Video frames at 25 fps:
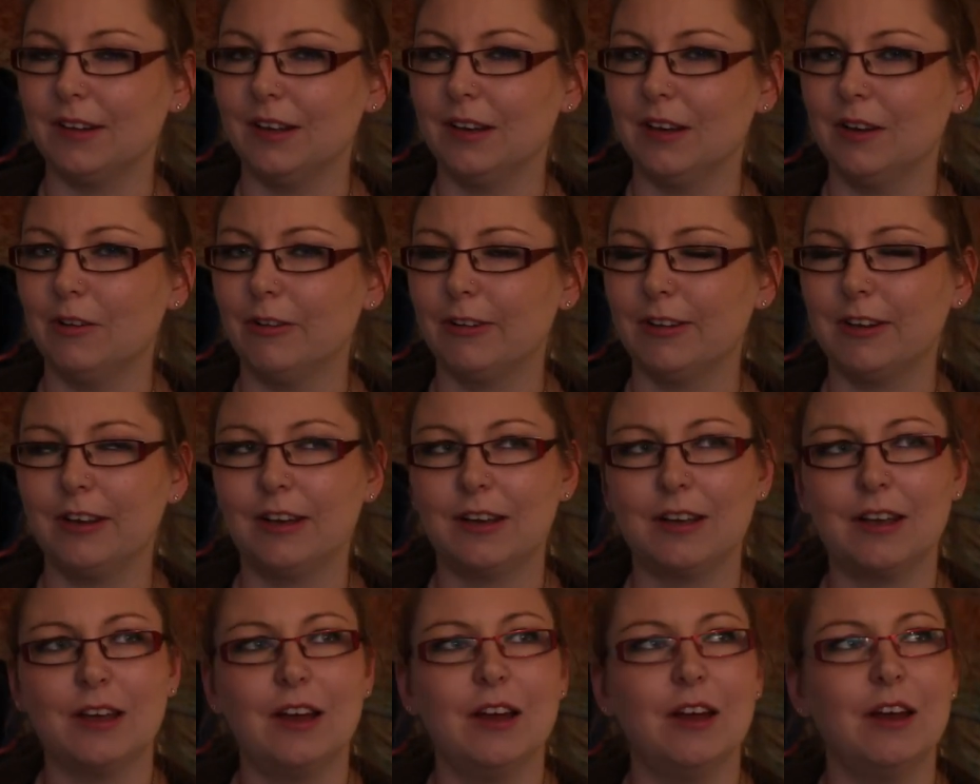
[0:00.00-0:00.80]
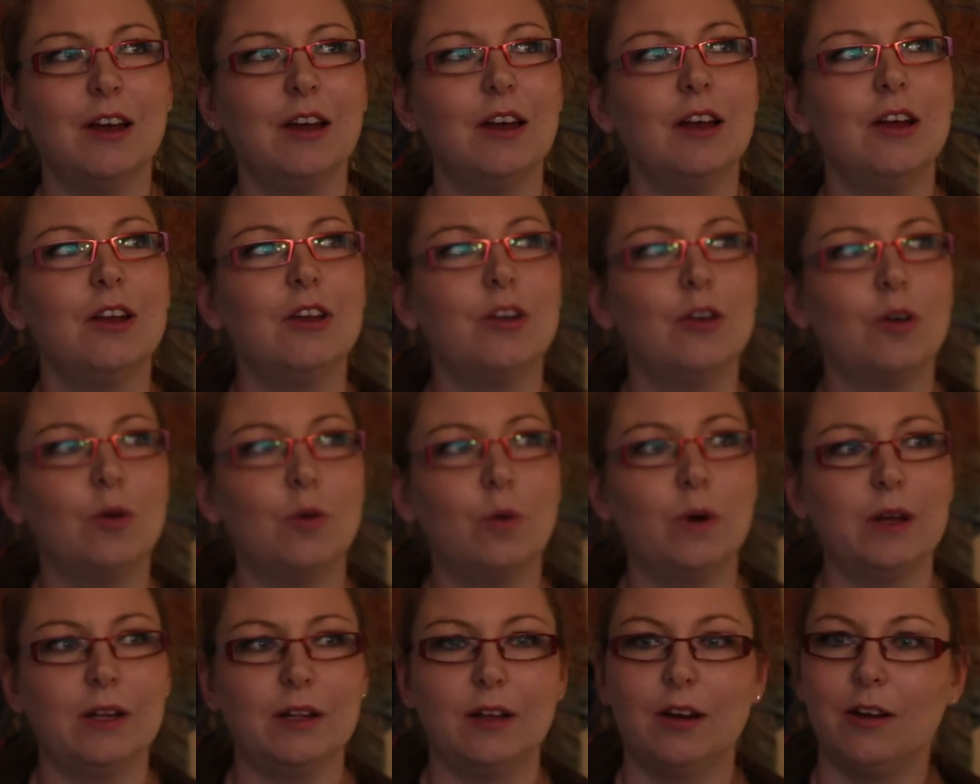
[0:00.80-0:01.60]
And I was like, no
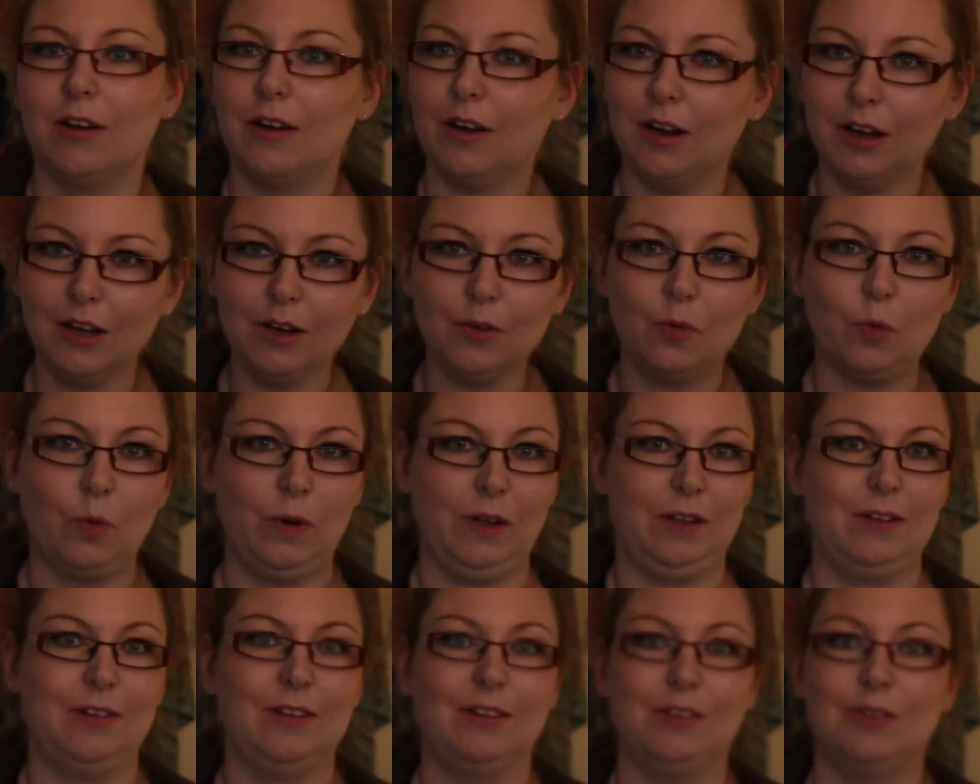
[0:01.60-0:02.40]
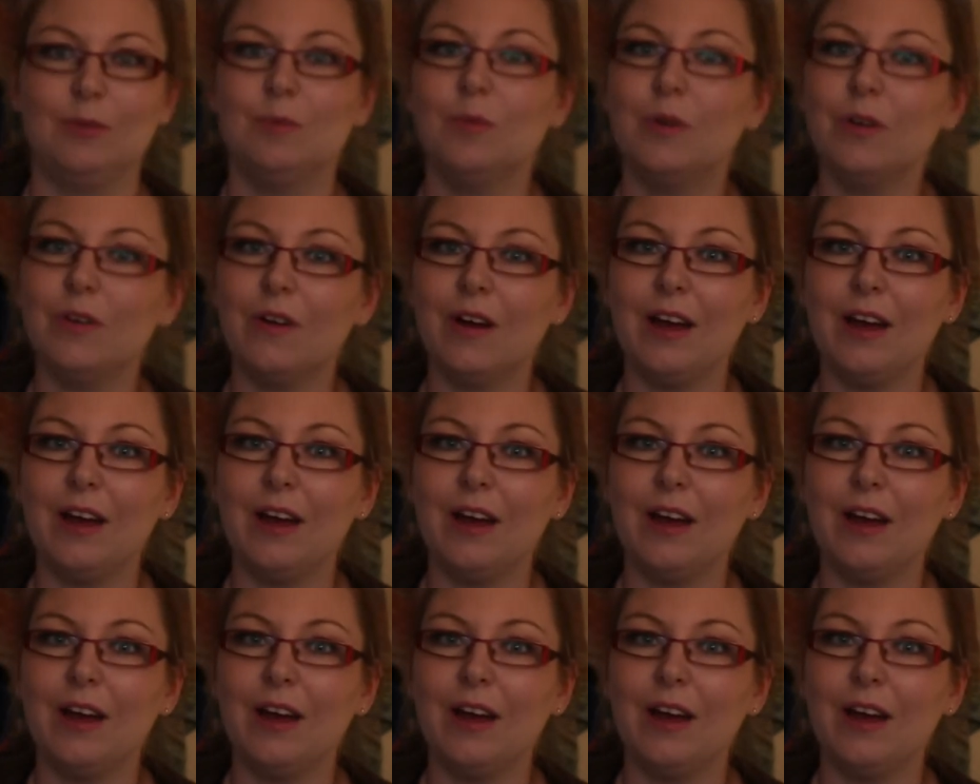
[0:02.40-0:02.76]
wait, I can't wait till tomorrow.